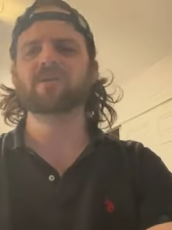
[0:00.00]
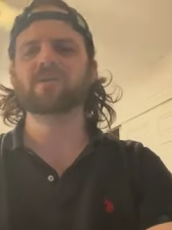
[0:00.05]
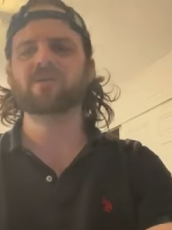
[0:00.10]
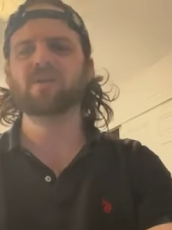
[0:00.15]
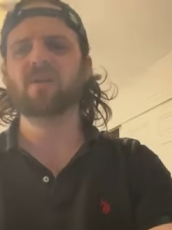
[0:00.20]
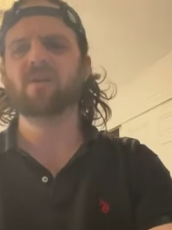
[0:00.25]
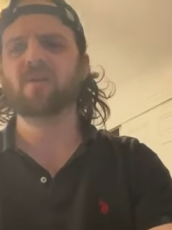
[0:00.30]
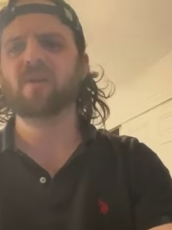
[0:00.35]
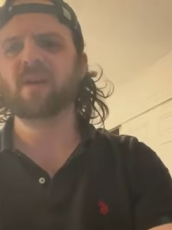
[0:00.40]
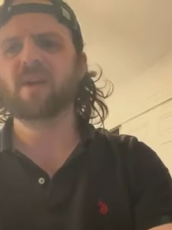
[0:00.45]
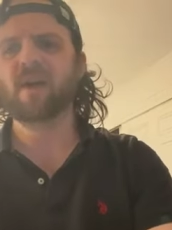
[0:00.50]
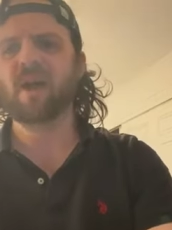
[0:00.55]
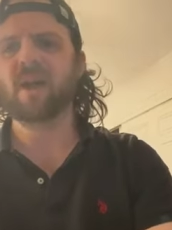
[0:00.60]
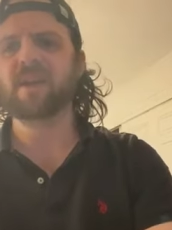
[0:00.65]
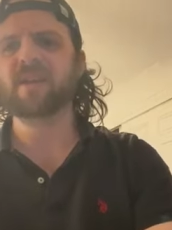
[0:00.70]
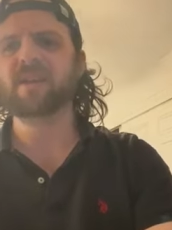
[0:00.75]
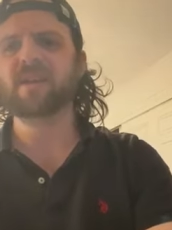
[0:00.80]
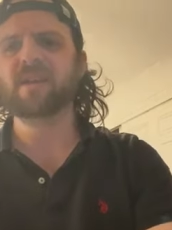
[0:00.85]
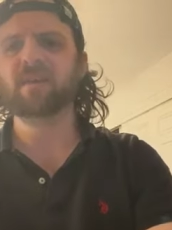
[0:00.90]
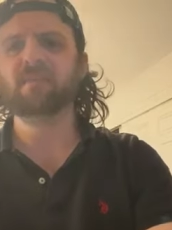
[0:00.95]
So I
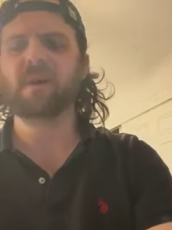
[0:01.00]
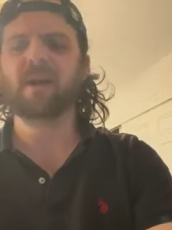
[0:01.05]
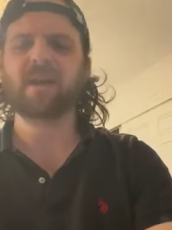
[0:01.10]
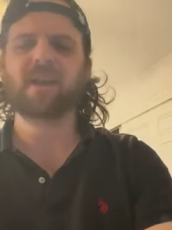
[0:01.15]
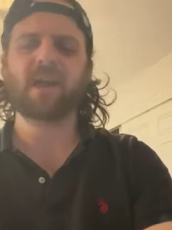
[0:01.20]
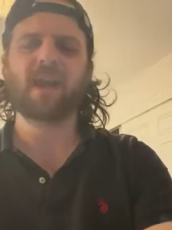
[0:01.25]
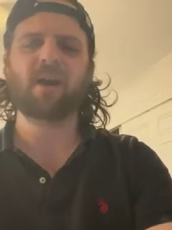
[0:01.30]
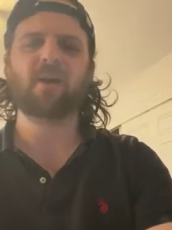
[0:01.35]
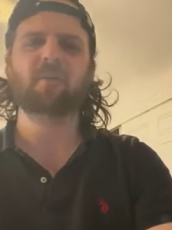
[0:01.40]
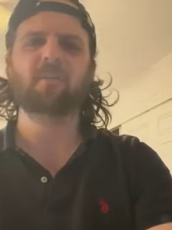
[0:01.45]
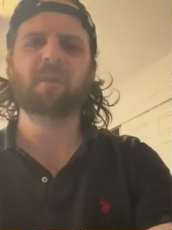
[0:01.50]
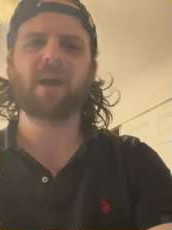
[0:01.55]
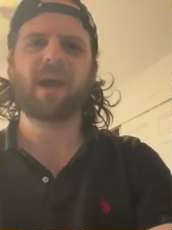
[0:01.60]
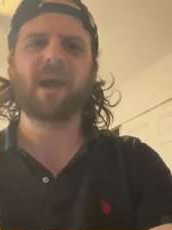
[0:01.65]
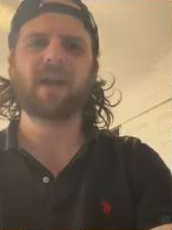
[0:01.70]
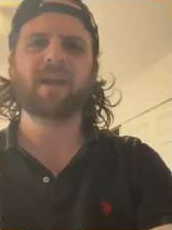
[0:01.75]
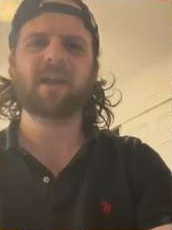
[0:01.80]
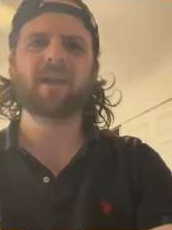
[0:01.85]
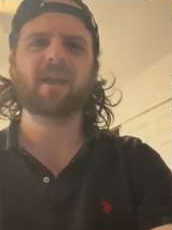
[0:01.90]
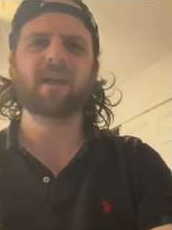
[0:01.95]
need to get my account
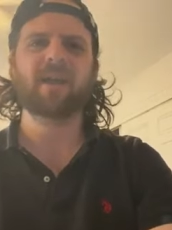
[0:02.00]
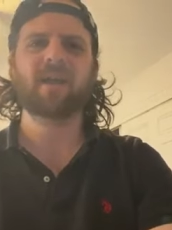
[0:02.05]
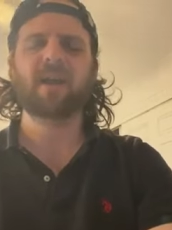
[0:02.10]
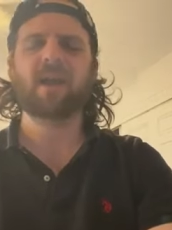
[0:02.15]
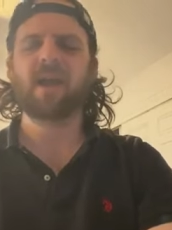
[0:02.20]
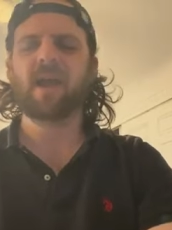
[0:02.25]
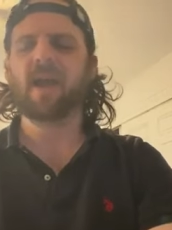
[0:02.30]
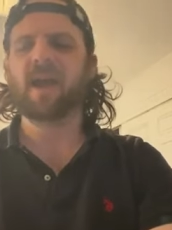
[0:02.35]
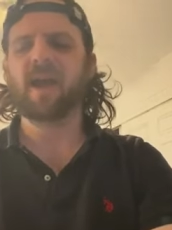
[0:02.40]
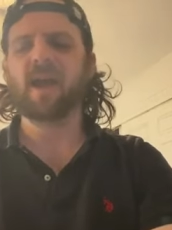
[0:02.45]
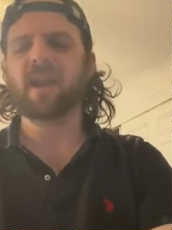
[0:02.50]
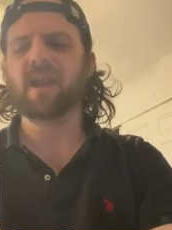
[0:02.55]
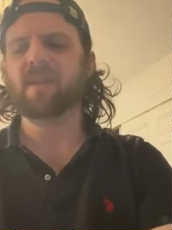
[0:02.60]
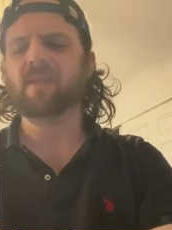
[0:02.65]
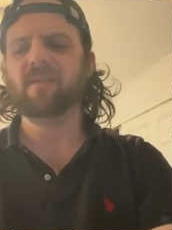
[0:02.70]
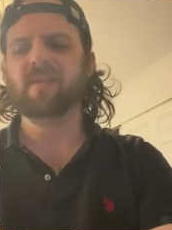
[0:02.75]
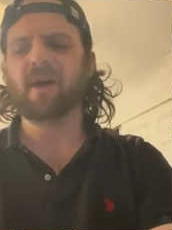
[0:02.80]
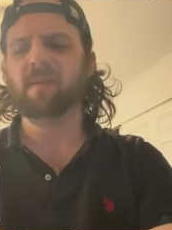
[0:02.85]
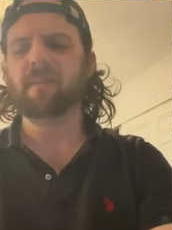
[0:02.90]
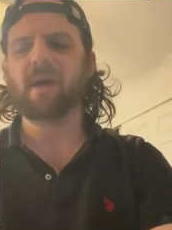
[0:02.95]
back, and
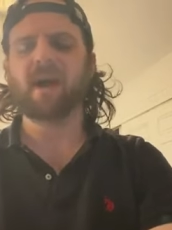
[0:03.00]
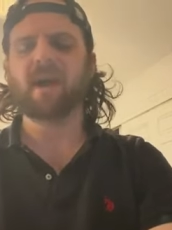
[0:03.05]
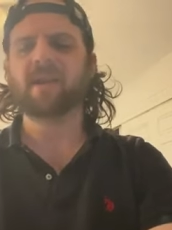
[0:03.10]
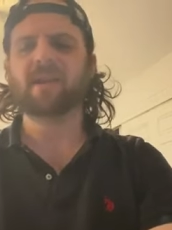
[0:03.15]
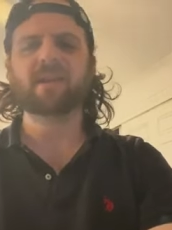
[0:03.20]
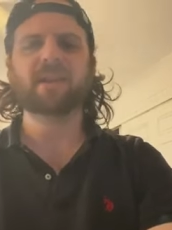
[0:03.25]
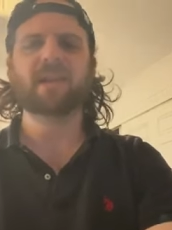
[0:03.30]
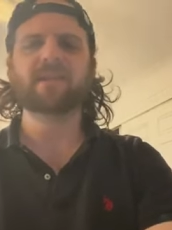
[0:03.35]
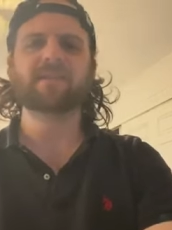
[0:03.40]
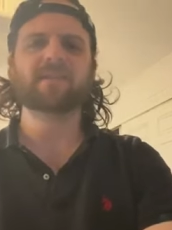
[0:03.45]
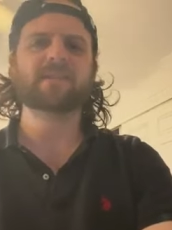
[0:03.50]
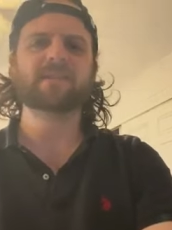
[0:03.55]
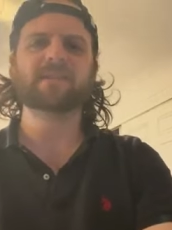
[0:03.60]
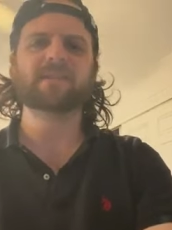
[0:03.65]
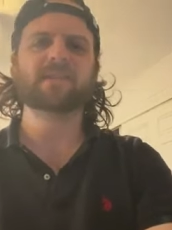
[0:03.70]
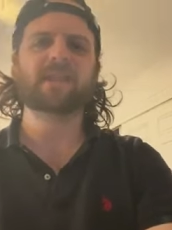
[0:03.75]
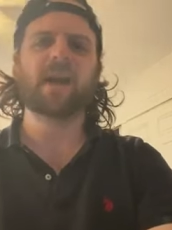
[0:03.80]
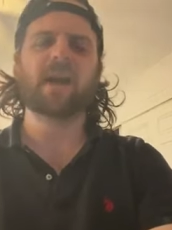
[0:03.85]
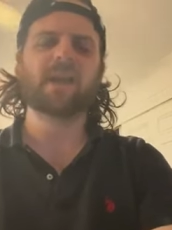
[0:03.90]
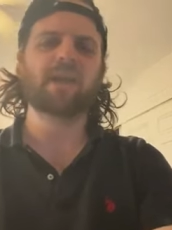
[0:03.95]
I'm not gonna let this
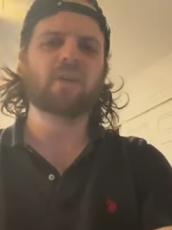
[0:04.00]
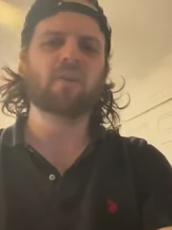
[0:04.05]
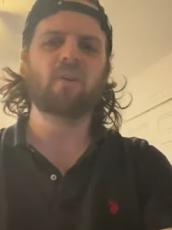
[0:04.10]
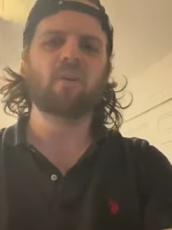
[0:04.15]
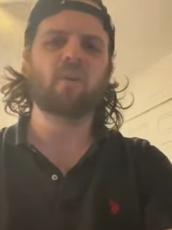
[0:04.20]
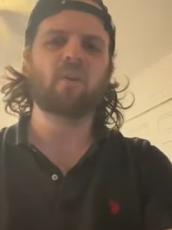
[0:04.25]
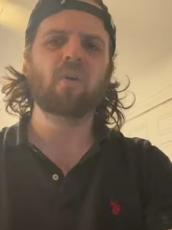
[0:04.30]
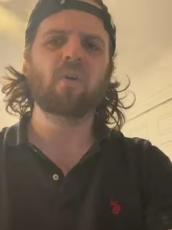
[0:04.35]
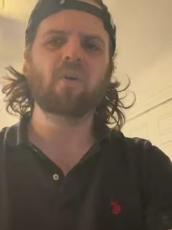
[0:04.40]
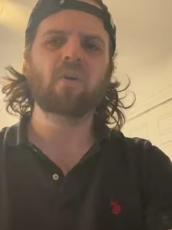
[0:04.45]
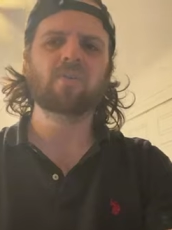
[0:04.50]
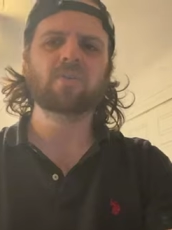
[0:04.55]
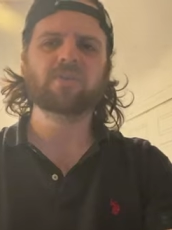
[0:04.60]
slide at all.